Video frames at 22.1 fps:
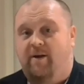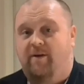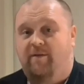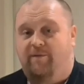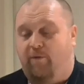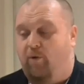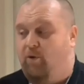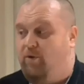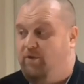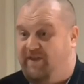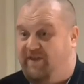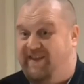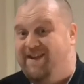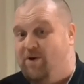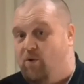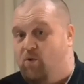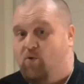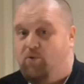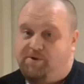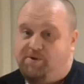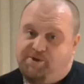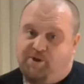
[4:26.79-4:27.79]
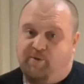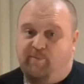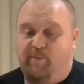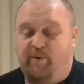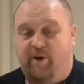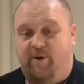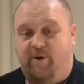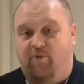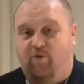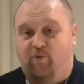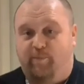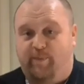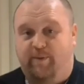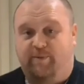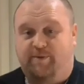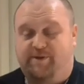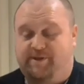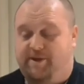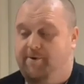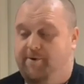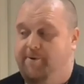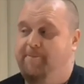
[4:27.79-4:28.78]
for the oats to put in
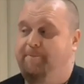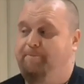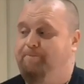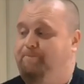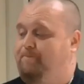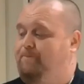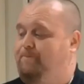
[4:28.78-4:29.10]
oatmeal stout,